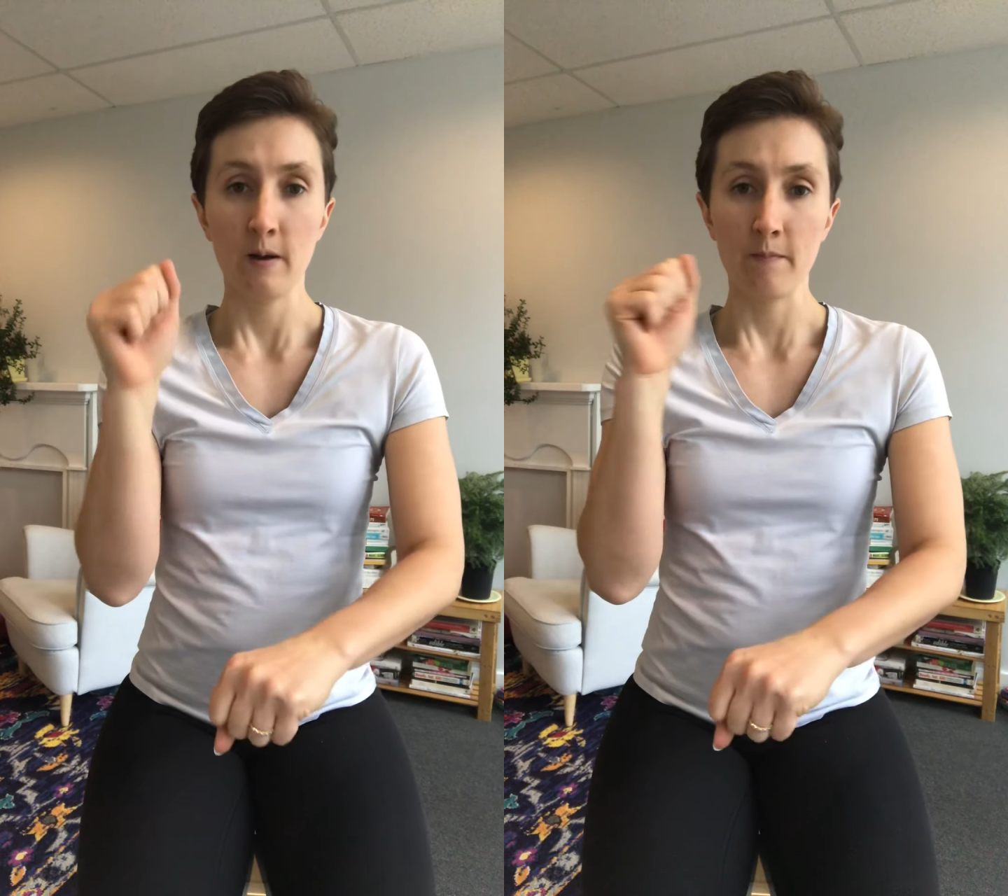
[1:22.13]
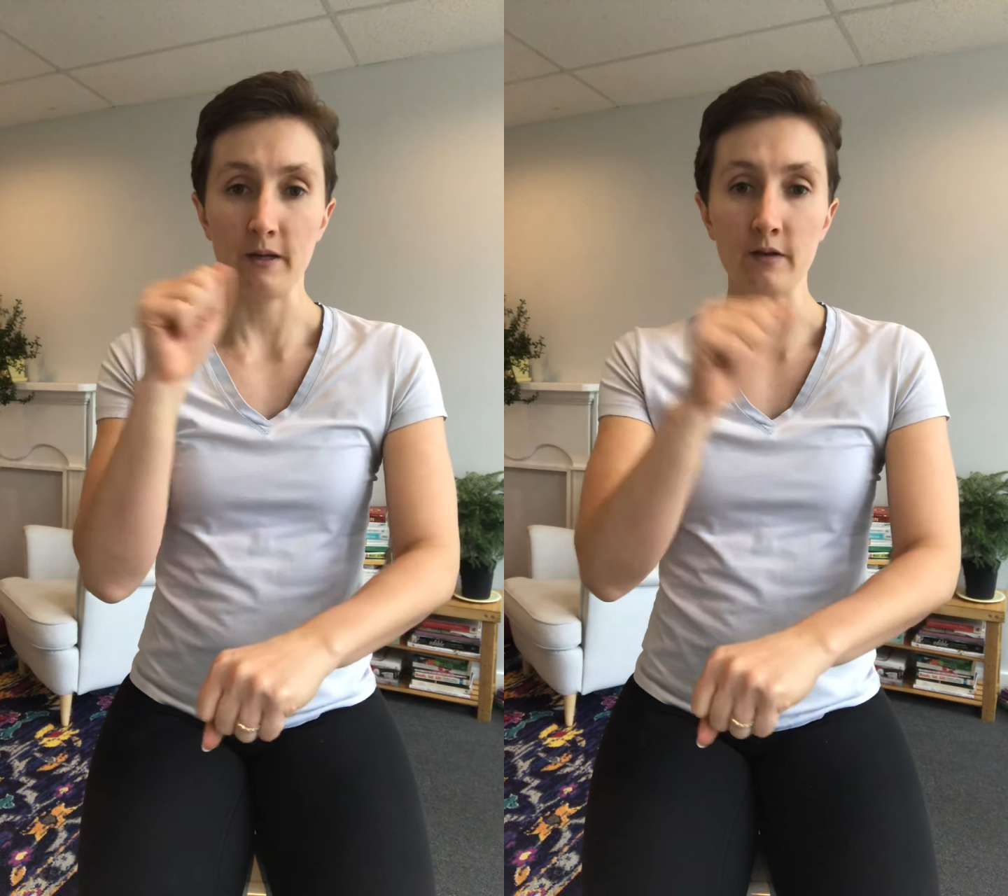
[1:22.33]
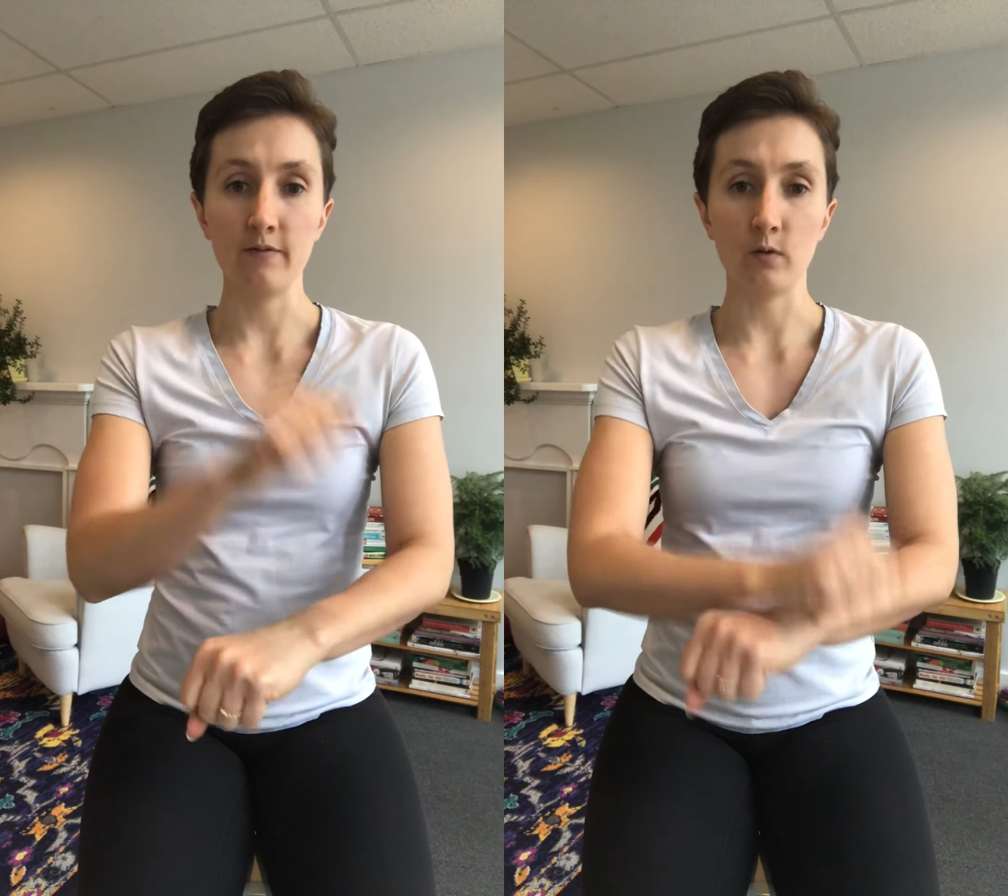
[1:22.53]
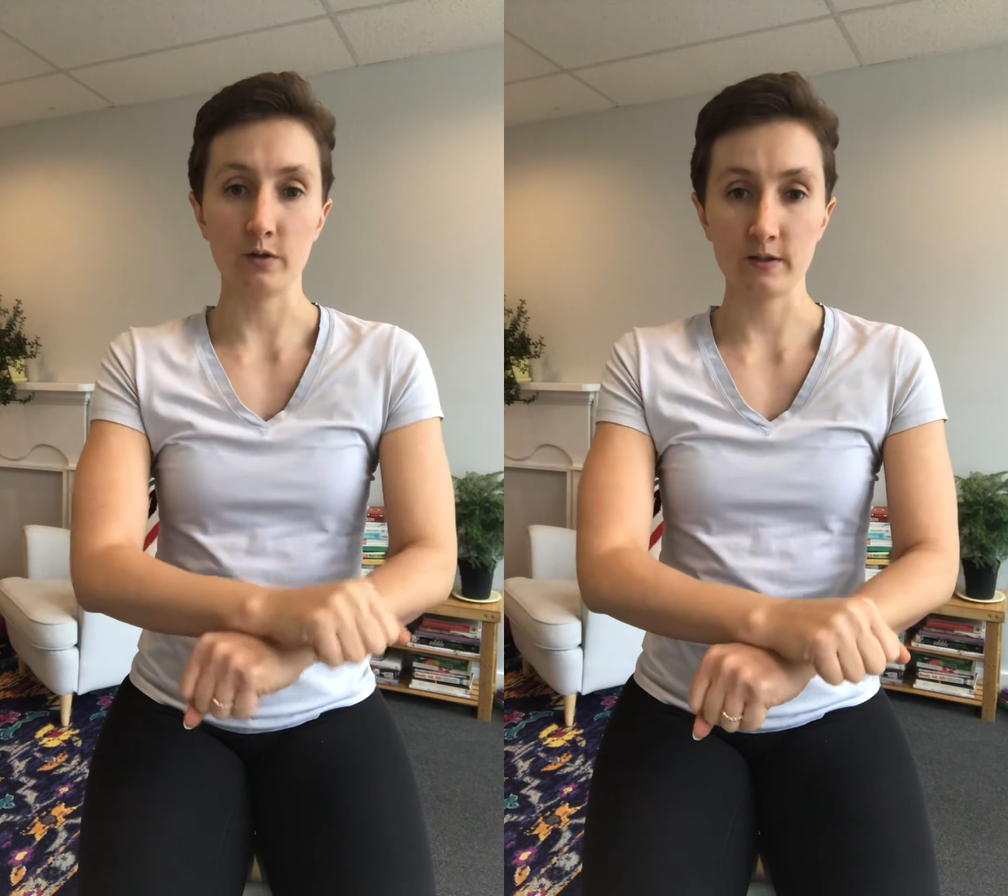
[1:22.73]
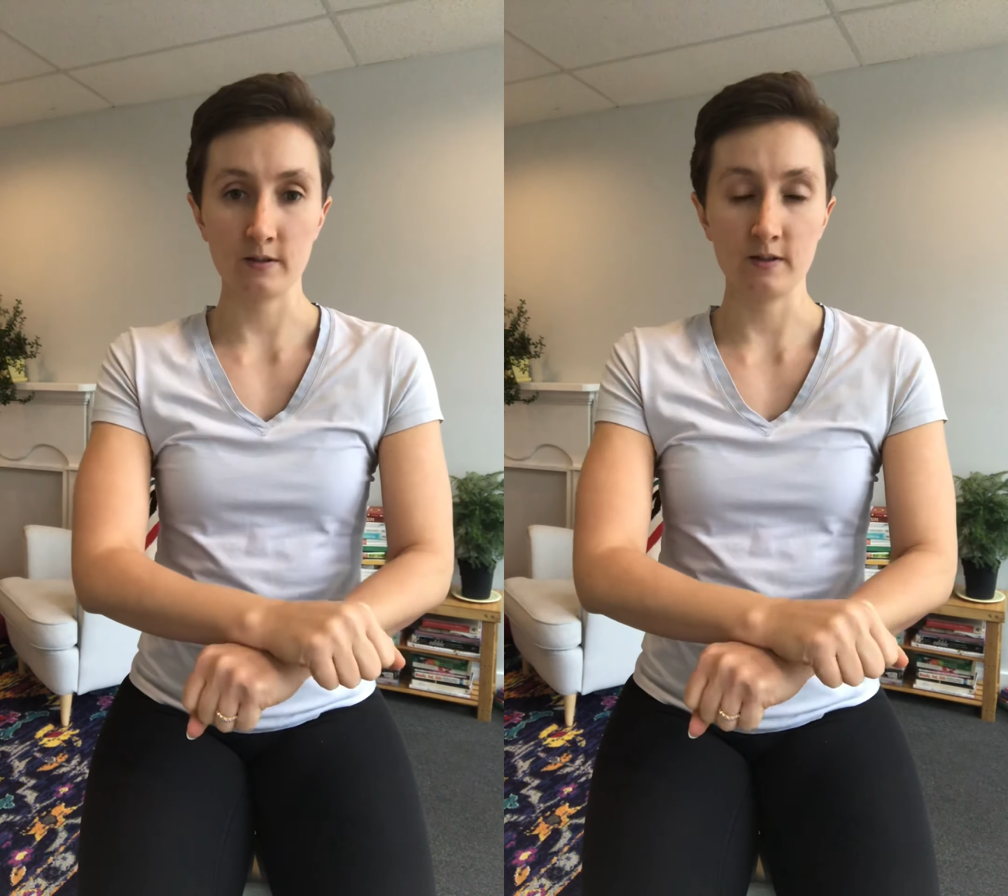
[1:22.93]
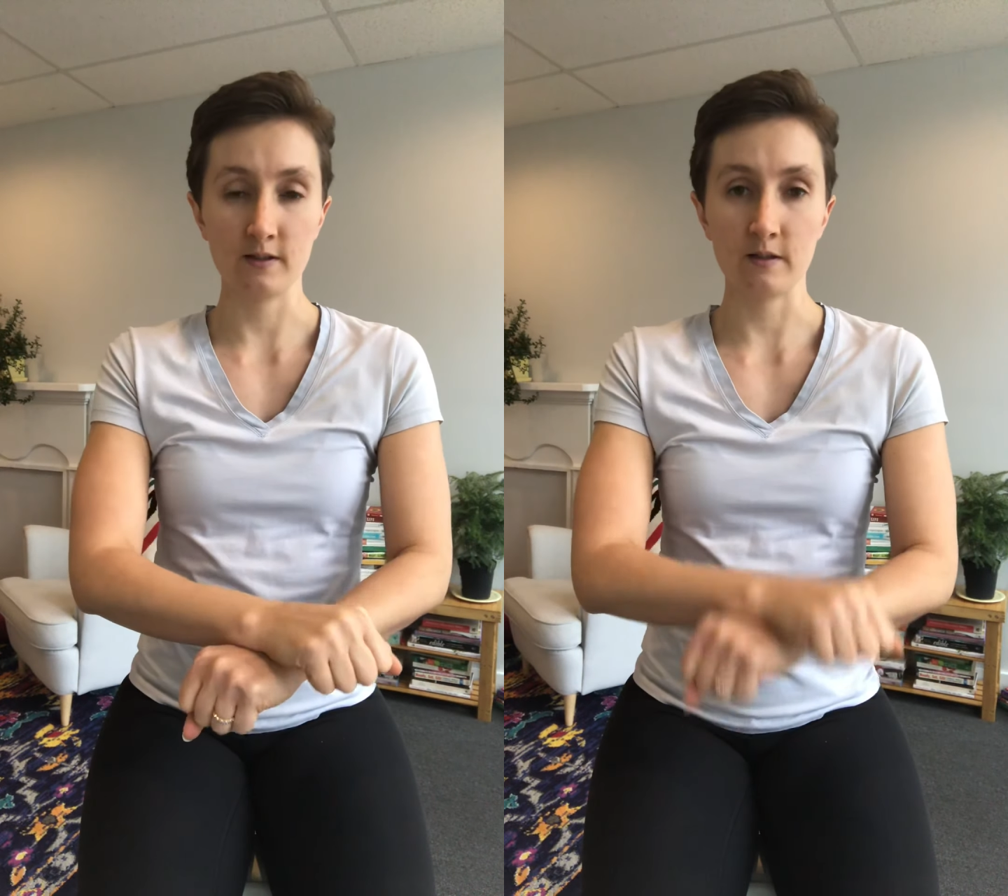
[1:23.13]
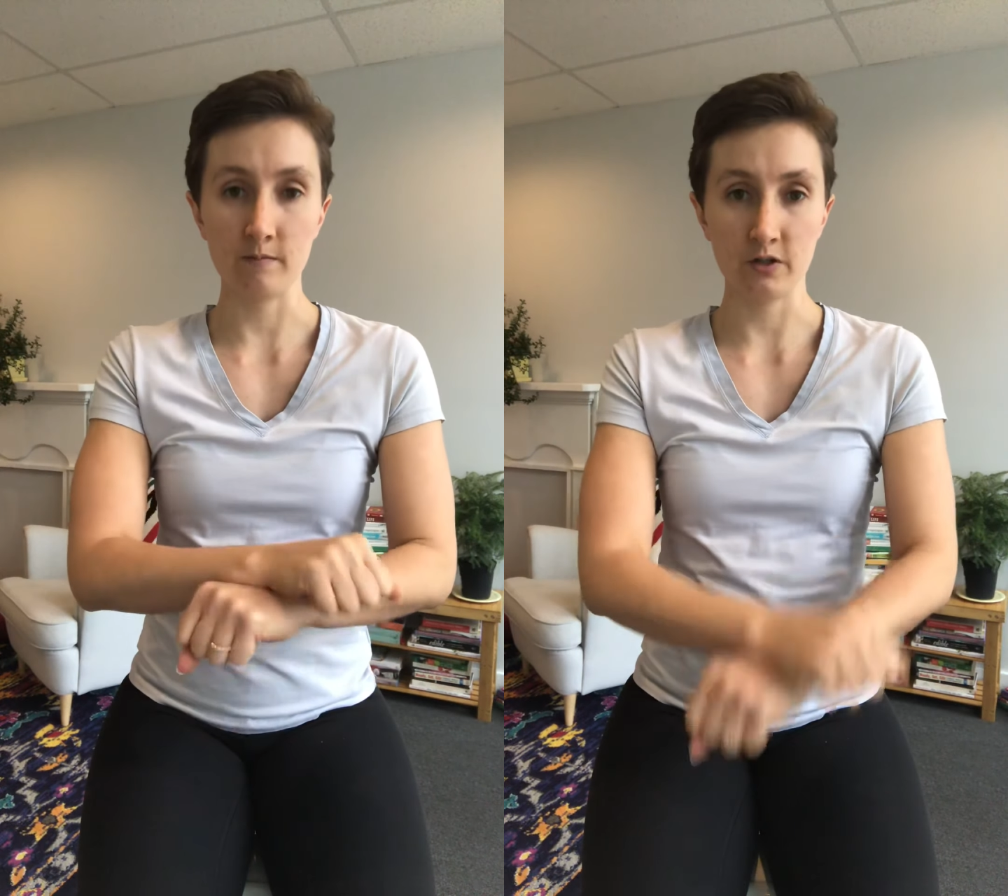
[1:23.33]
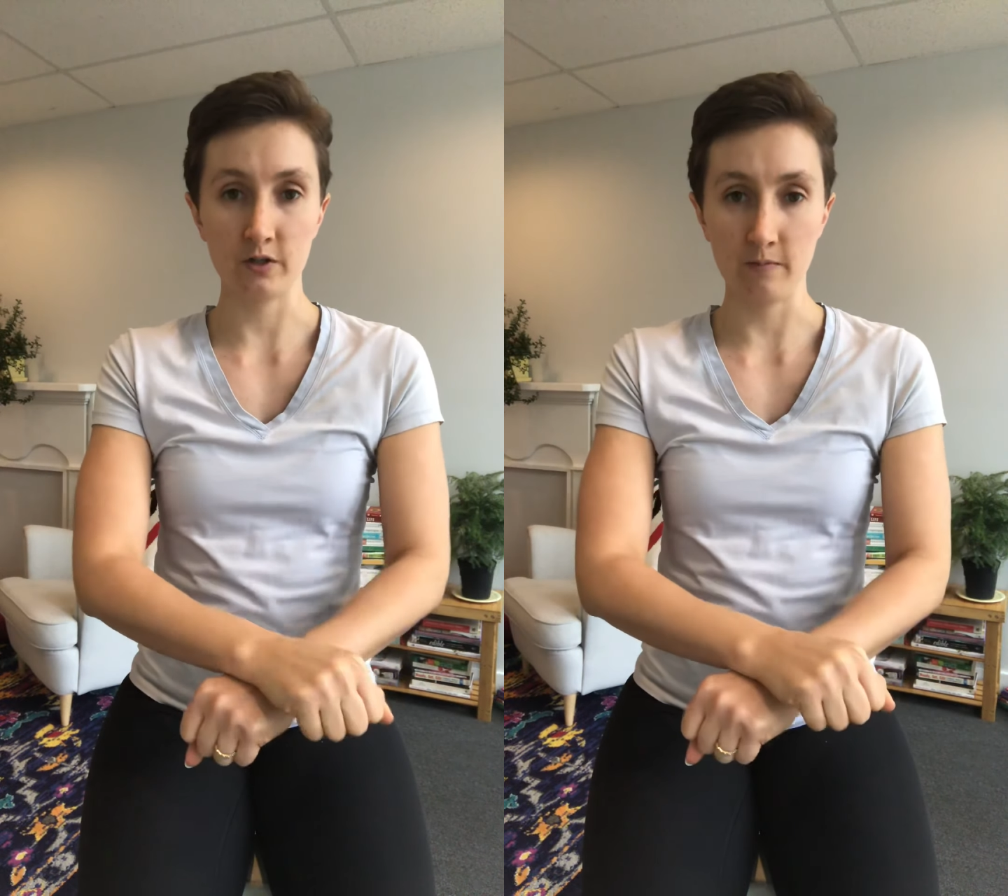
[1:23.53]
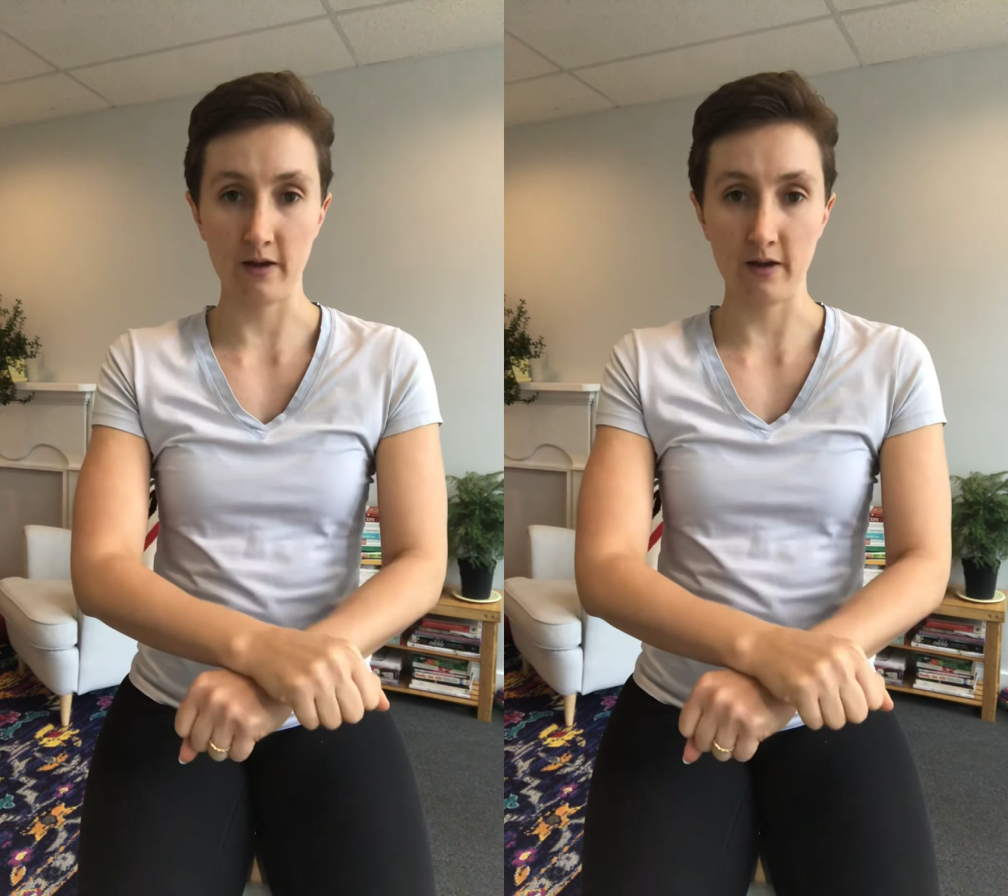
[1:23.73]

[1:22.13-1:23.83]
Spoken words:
being forced into submission